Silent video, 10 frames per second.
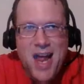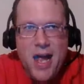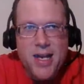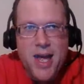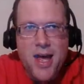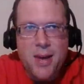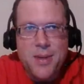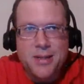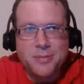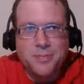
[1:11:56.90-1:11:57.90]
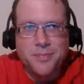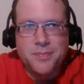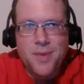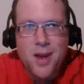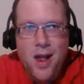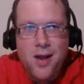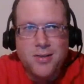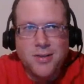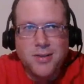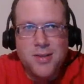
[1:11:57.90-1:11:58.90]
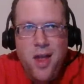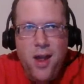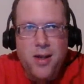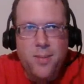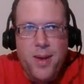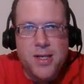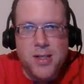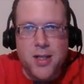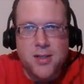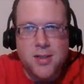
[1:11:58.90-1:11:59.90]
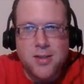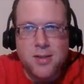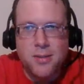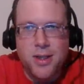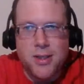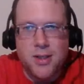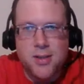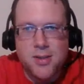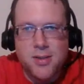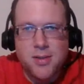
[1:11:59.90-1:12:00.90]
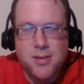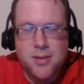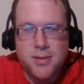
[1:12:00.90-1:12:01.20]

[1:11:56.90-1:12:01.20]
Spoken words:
Yeah, I mean, it makes sense. It makes sense.